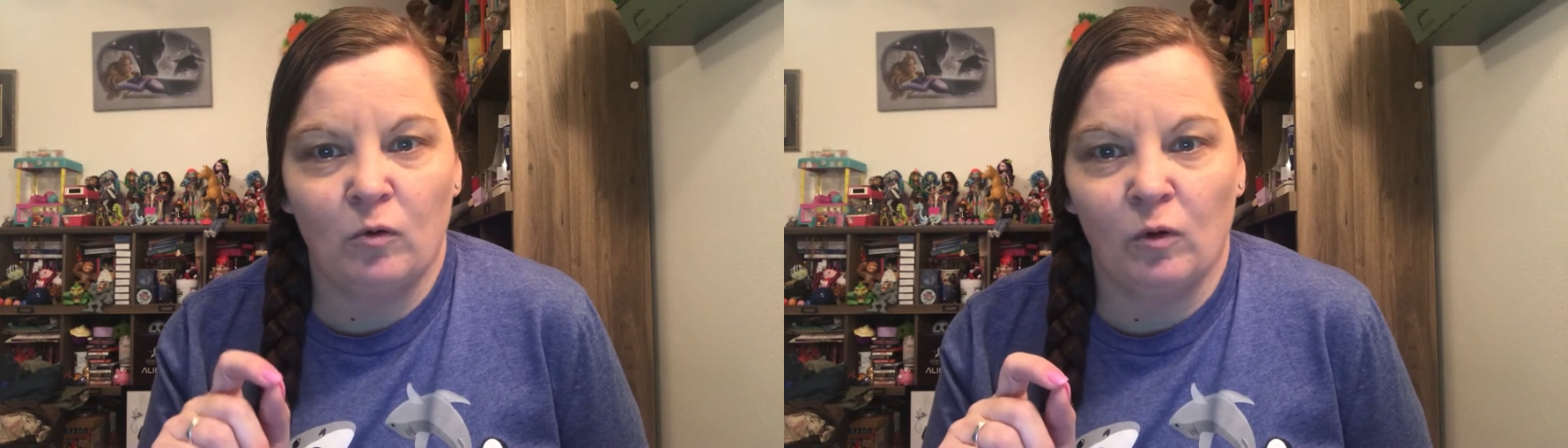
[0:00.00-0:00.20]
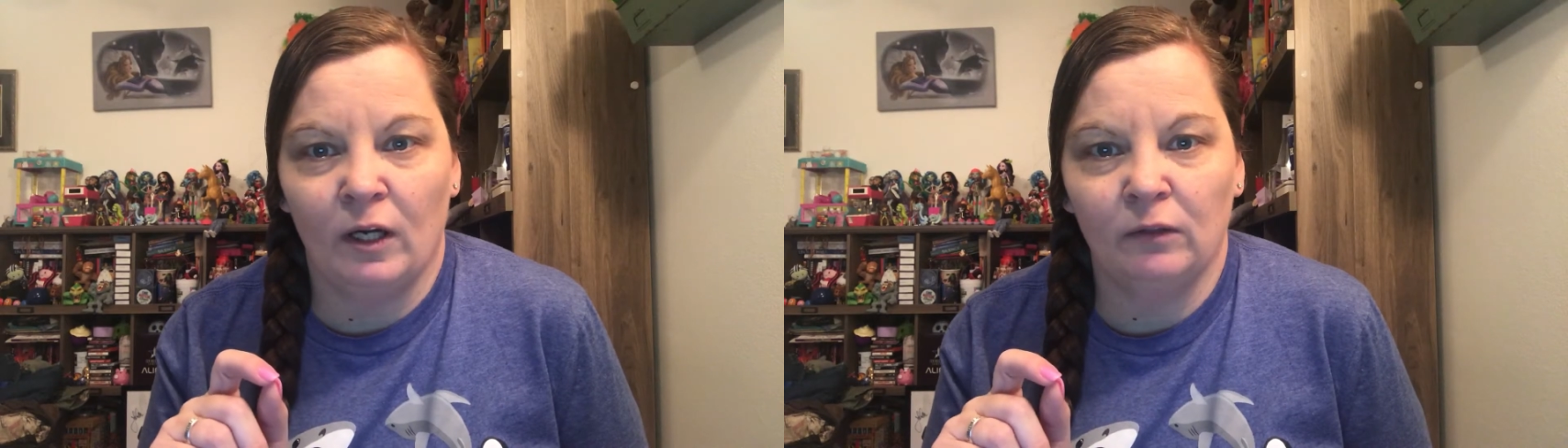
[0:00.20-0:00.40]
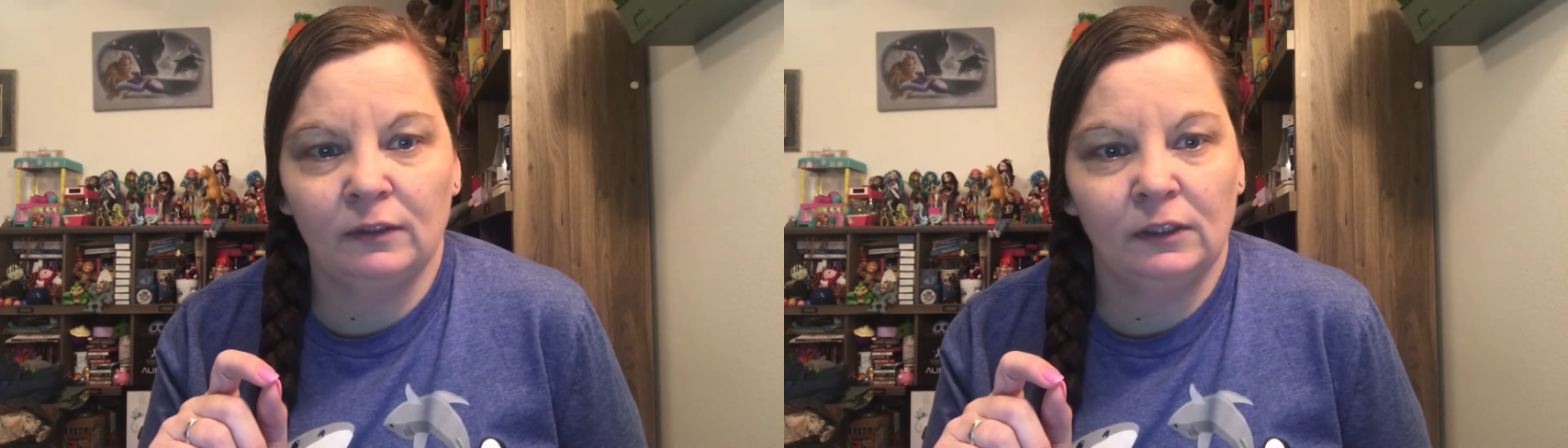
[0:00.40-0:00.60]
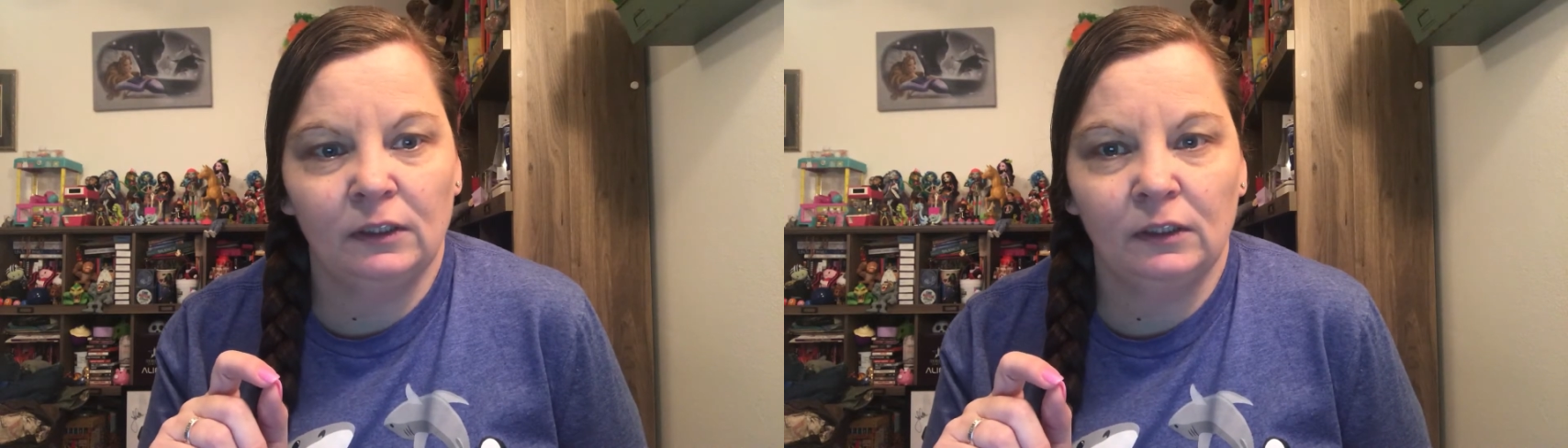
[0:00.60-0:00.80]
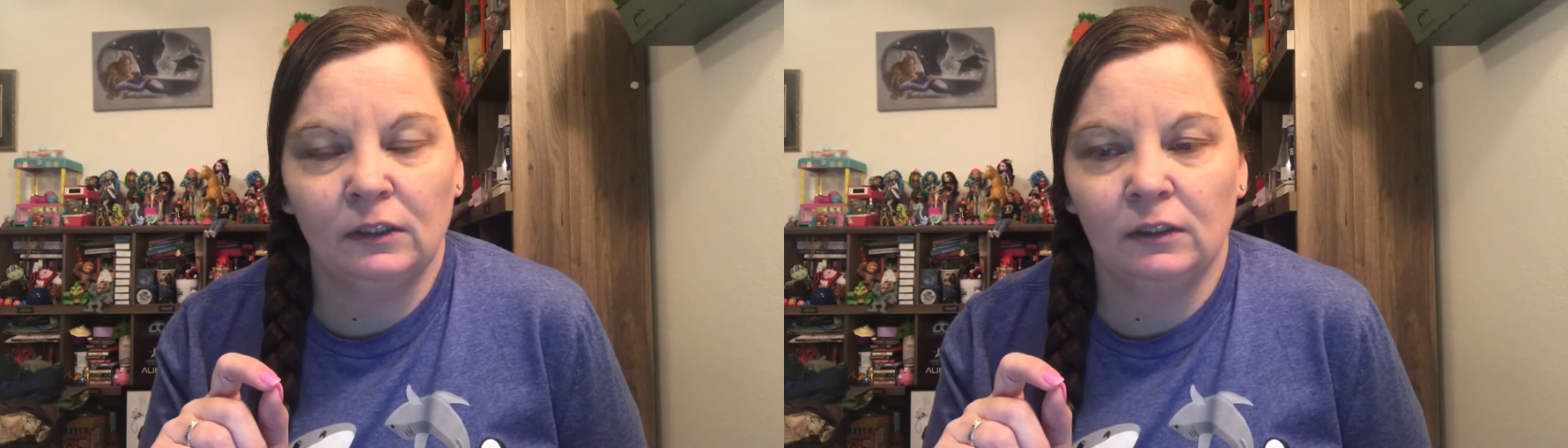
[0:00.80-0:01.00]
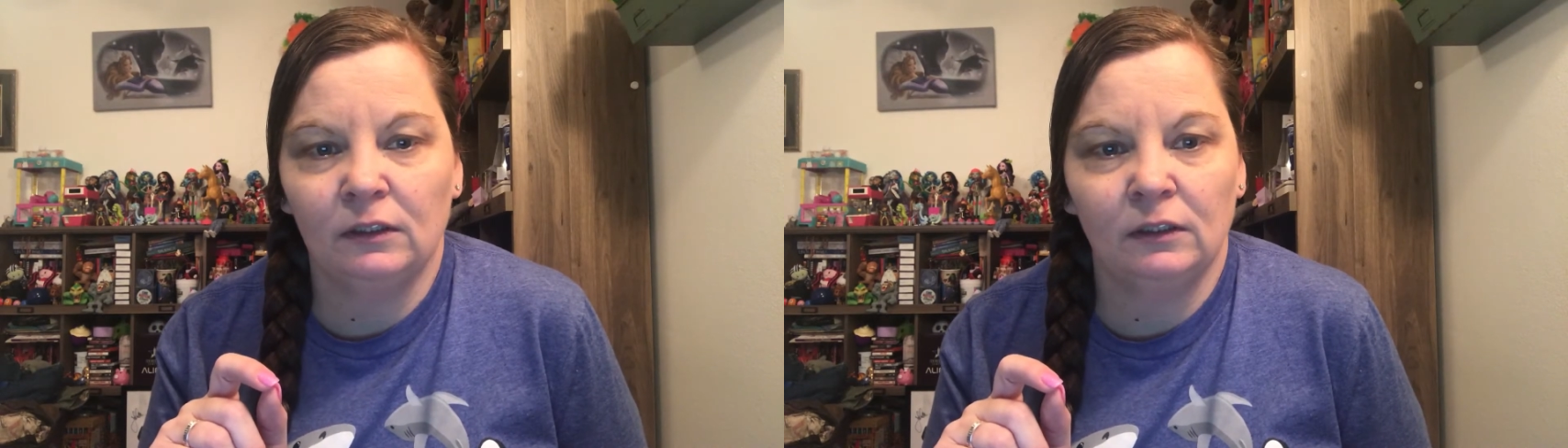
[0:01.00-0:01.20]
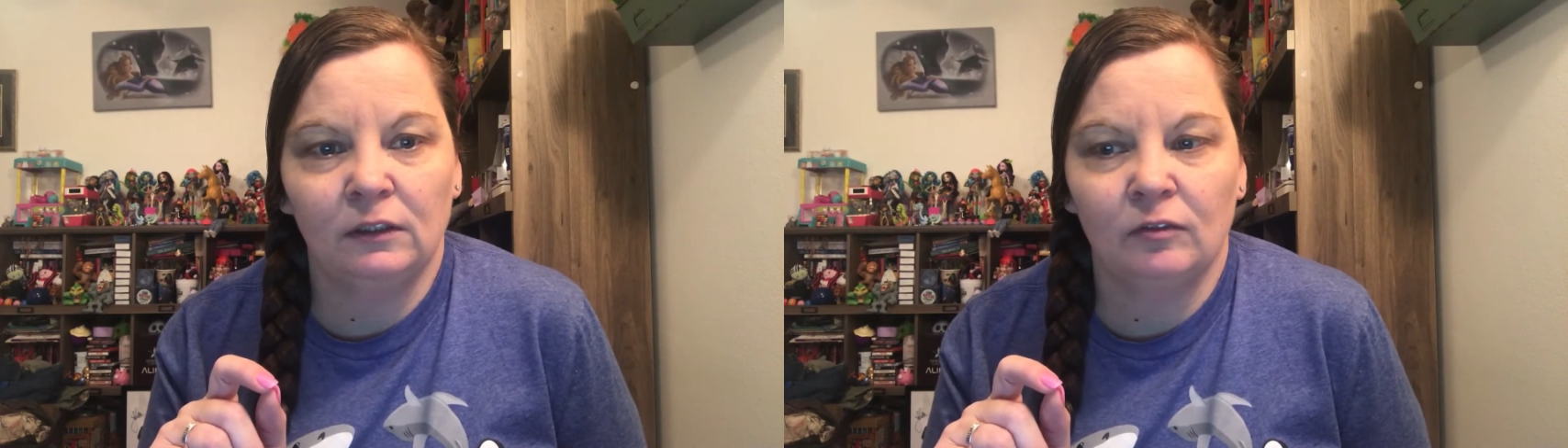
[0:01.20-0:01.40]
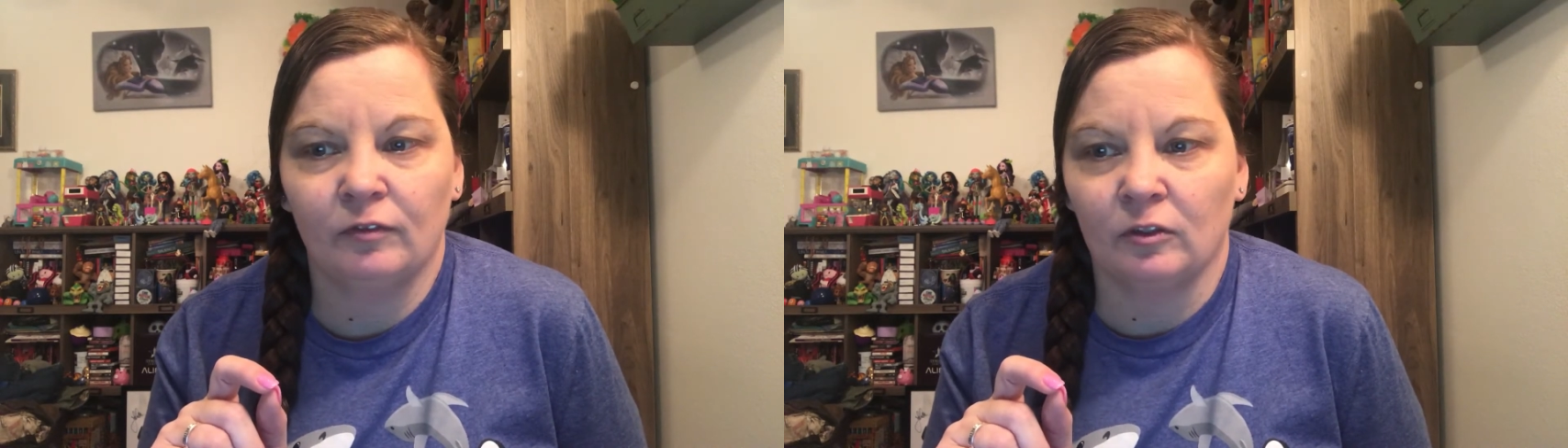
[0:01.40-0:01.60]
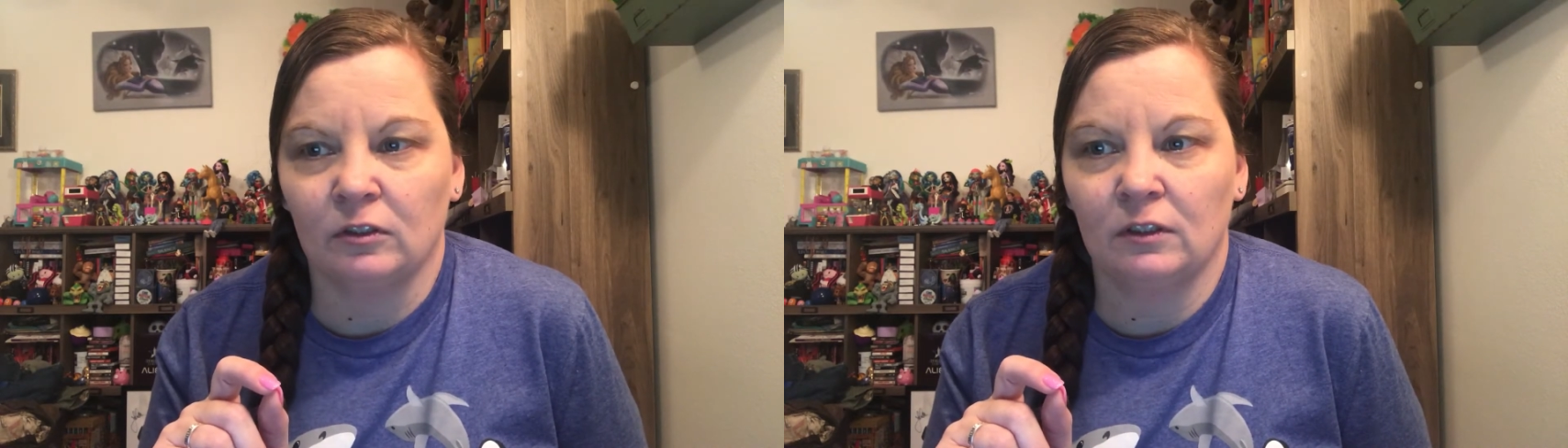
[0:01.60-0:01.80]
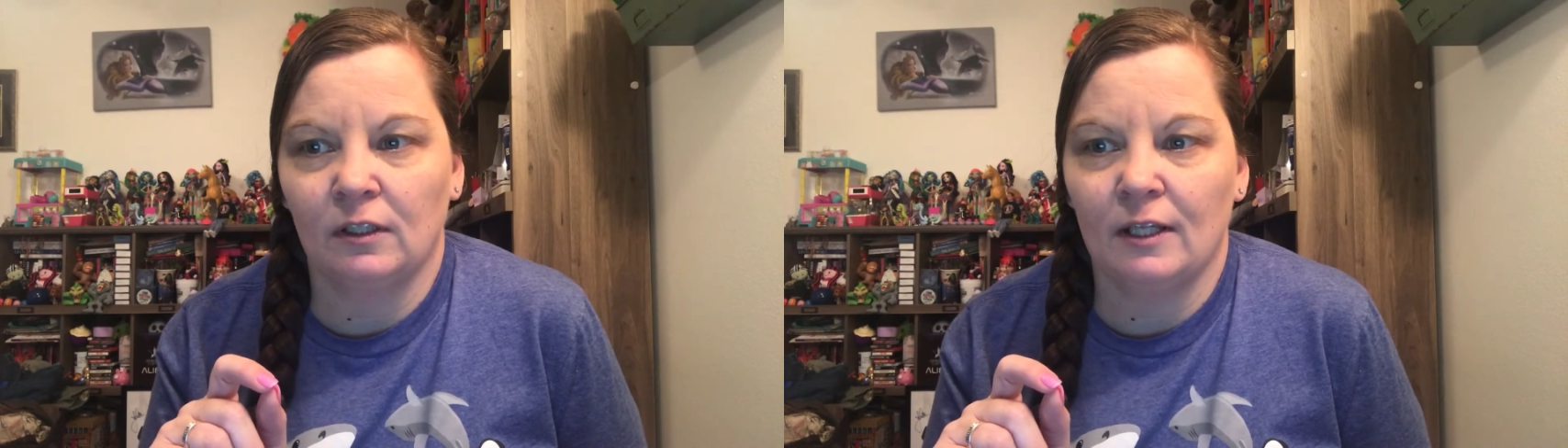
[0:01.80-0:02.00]
4 ounces,
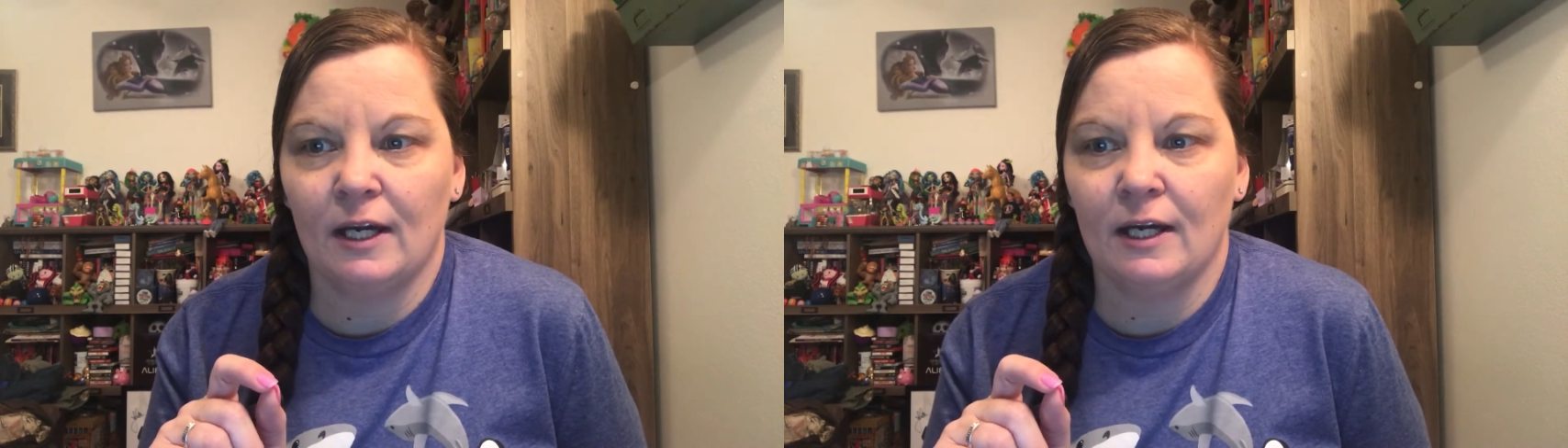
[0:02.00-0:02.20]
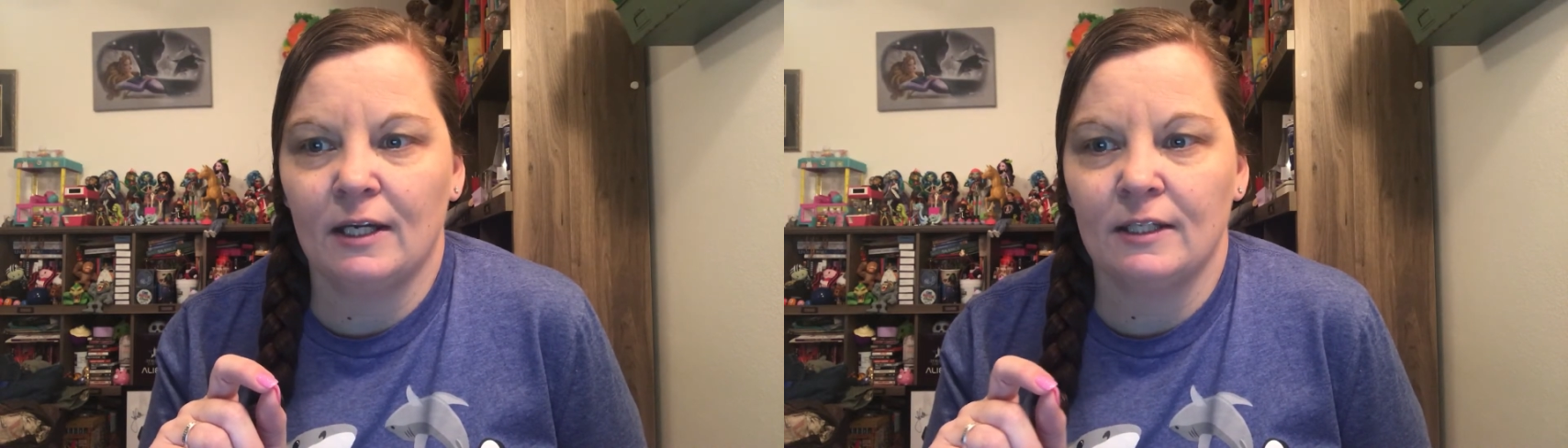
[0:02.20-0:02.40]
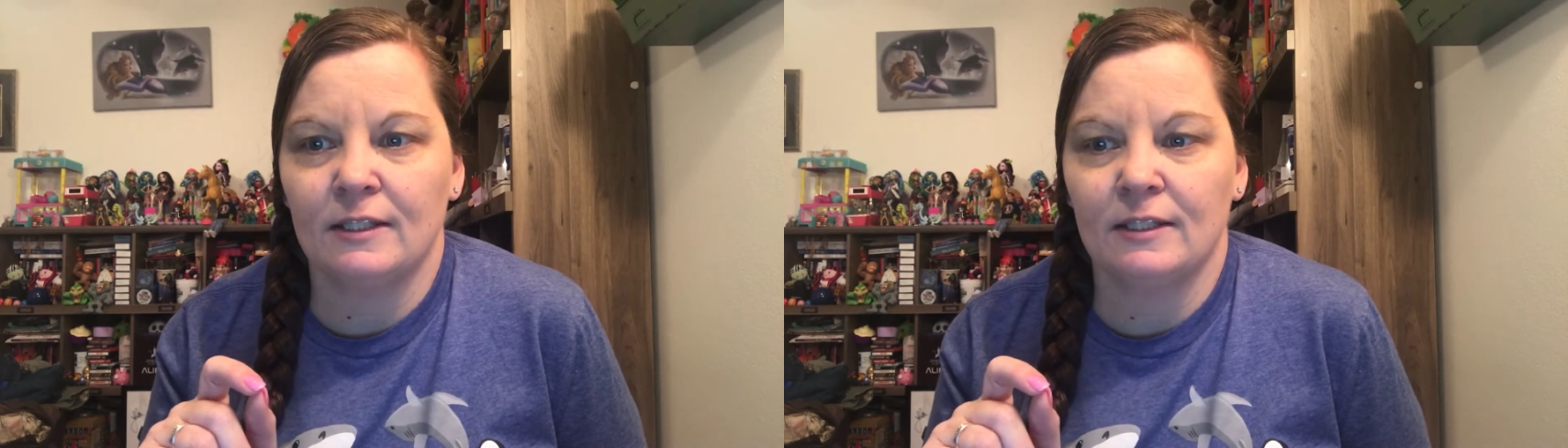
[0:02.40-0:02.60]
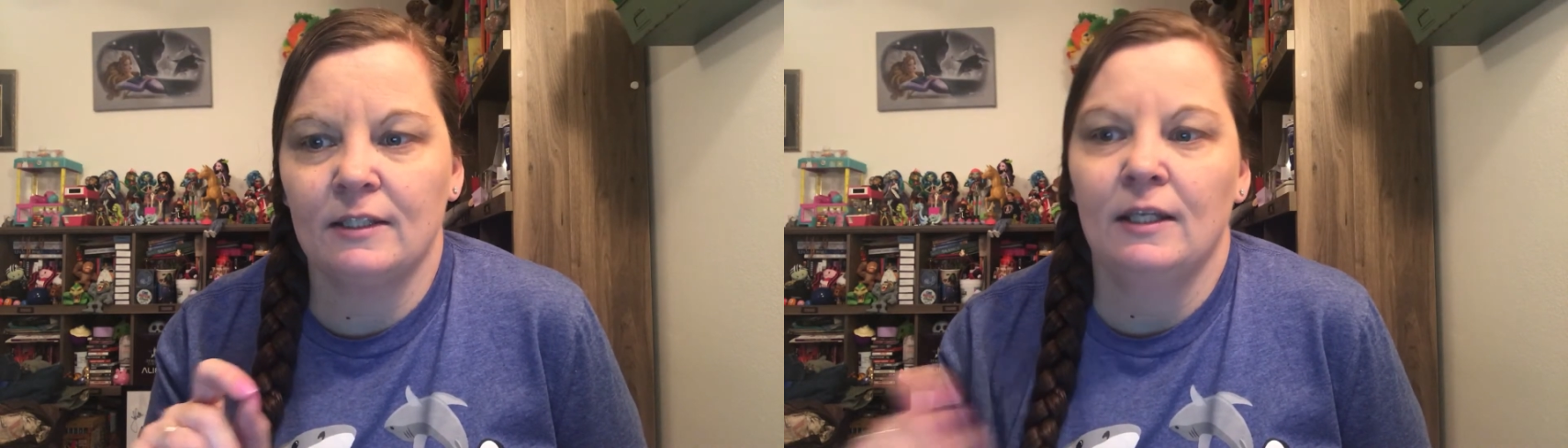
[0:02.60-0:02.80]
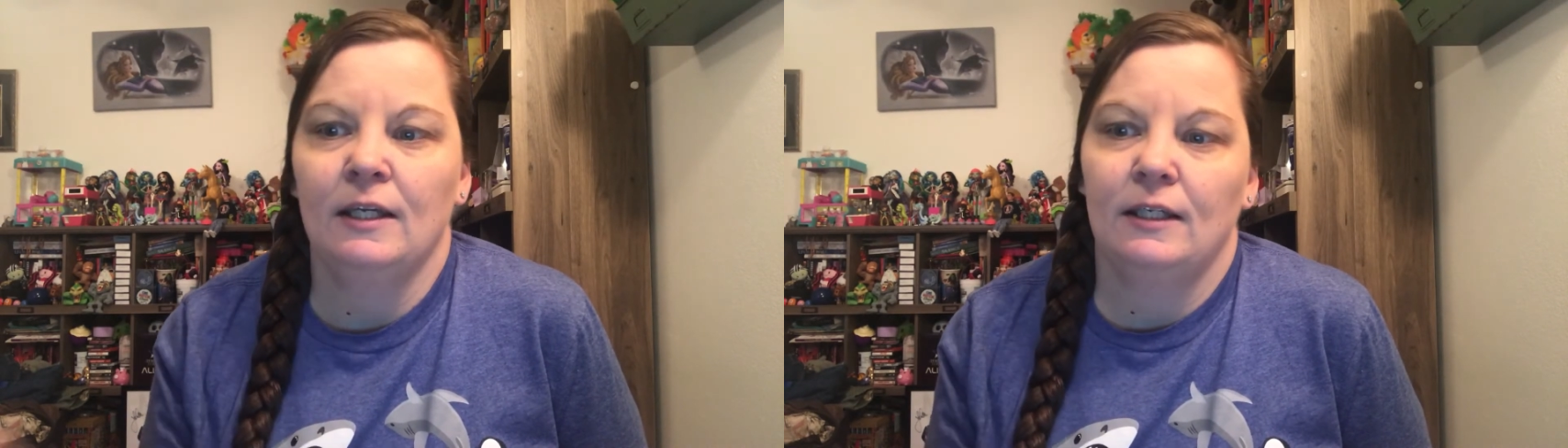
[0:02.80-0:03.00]
first class.